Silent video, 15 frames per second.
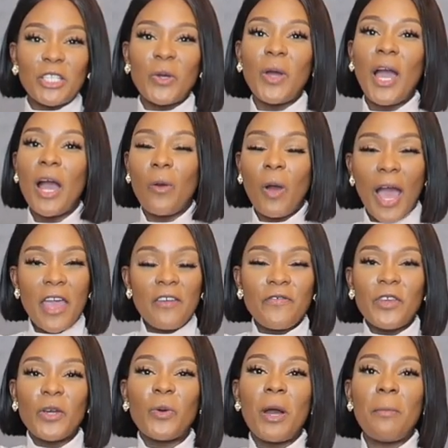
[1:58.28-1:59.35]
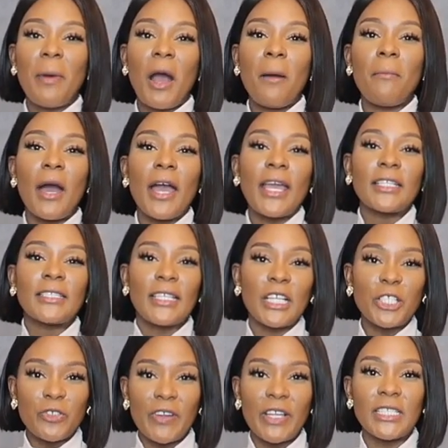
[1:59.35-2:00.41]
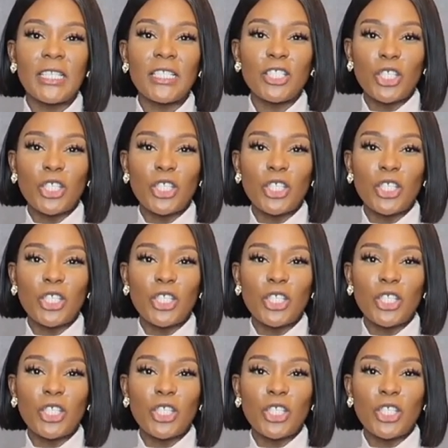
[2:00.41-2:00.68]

know how I feel about my exaggerated